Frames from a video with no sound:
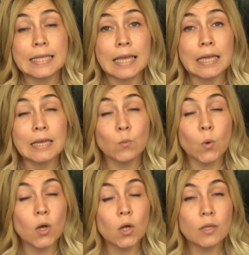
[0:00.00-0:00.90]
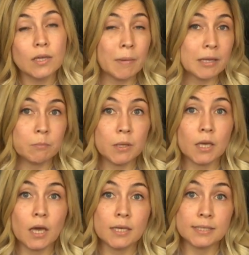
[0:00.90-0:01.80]
there might
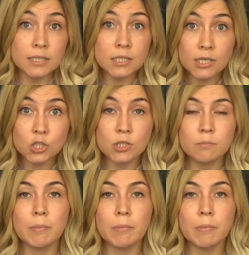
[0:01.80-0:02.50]
be a C-section,